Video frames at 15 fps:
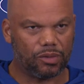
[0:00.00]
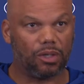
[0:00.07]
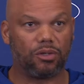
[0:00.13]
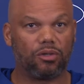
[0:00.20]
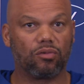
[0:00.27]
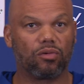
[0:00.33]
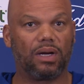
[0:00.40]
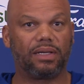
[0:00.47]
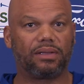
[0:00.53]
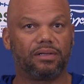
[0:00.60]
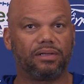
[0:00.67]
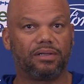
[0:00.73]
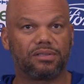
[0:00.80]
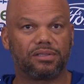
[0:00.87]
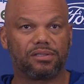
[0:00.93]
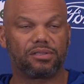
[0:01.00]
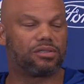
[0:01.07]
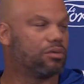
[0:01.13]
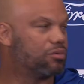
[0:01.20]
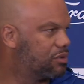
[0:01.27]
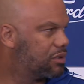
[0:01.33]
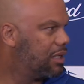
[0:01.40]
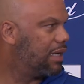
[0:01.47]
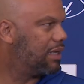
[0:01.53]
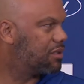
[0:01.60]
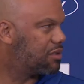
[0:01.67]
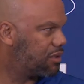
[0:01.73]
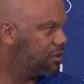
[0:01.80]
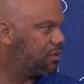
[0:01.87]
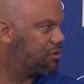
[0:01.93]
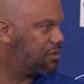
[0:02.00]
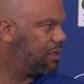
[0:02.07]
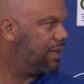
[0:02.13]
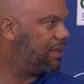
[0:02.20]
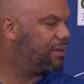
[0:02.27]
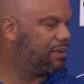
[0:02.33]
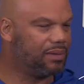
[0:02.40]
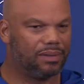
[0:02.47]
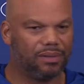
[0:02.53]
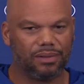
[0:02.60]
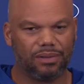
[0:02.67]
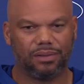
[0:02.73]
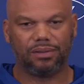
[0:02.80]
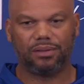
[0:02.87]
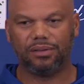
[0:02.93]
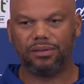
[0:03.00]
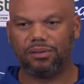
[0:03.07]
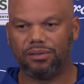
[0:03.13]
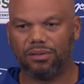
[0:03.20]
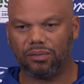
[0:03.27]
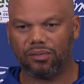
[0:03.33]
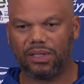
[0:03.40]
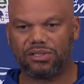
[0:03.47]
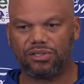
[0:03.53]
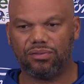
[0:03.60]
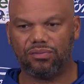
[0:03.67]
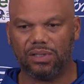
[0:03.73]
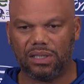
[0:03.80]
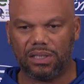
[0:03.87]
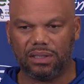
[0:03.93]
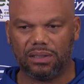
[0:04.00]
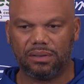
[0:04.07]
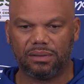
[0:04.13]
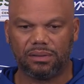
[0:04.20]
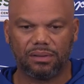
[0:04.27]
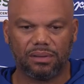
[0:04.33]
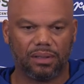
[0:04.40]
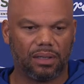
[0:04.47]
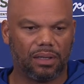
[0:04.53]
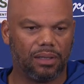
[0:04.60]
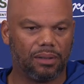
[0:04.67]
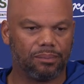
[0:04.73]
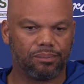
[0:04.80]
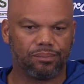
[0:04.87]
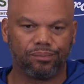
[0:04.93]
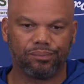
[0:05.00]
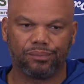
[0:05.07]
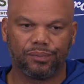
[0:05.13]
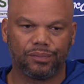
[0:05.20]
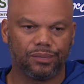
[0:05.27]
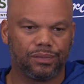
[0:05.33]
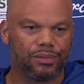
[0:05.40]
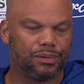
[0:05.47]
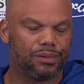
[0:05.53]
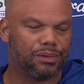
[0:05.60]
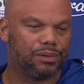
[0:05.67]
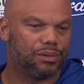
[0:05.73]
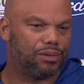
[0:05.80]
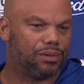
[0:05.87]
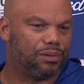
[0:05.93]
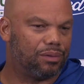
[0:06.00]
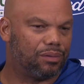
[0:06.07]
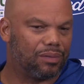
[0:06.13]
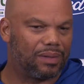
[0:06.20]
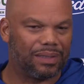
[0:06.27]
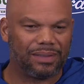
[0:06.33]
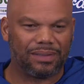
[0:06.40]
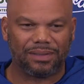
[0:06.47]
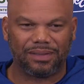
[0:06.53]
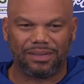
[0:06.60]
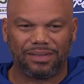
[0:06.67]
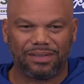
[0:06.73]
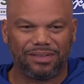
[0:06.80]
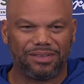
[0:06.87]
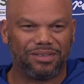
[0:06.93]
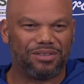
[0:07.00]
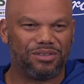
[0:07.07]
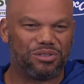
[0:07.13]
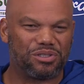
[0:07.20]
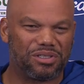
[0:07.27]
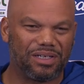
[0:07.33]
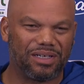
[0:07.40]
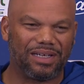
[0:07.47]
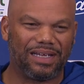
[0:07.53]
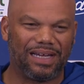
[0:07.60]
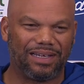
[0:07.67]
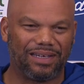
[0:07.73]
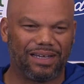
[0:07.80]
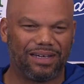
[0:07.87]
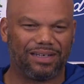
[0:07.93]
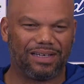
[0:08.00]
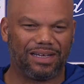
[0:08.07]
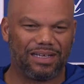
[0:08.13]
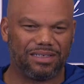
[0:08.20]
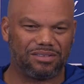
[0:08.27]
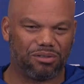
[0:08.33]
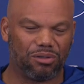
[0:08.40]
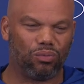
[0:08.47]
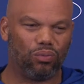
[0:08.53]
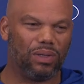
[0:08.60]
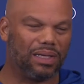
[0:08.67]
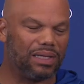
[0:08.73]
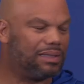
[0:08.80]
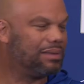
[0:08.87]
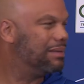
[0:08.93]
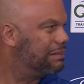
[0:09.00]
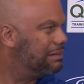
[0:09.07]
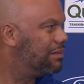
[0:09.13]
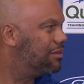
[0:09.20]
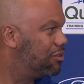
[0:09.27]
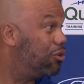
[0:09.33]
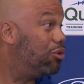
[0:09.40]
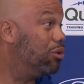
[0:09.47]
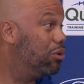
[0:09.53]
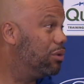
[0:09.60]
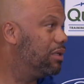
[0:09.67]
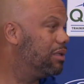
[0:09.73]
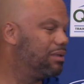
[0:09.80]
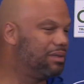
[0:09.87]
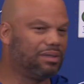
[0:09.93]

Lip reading: Yeah, you're right. There's a certain kind of skill set, you know, that you need. You know, you see a lot of guys that are willing to do it,